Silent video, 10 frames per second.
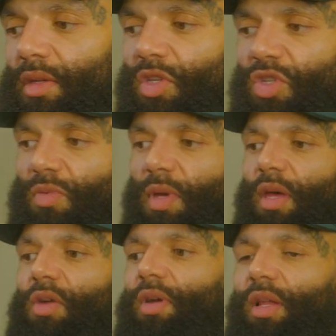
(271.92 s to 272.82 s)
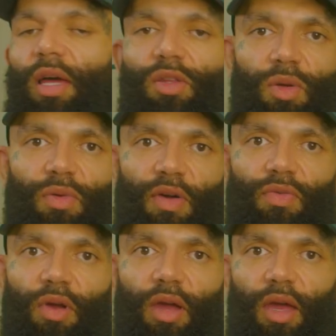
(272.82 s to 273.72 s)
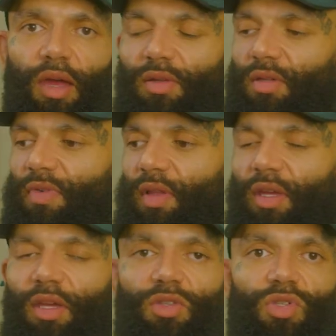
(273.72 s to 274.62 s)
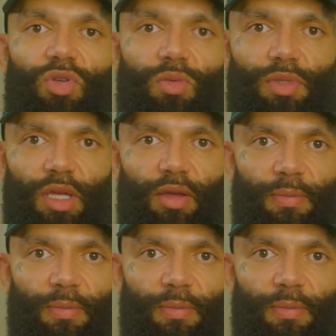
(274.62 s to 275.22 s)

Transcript: So this is something that I really like doing with afro hair, is the fact that you can sculpt it.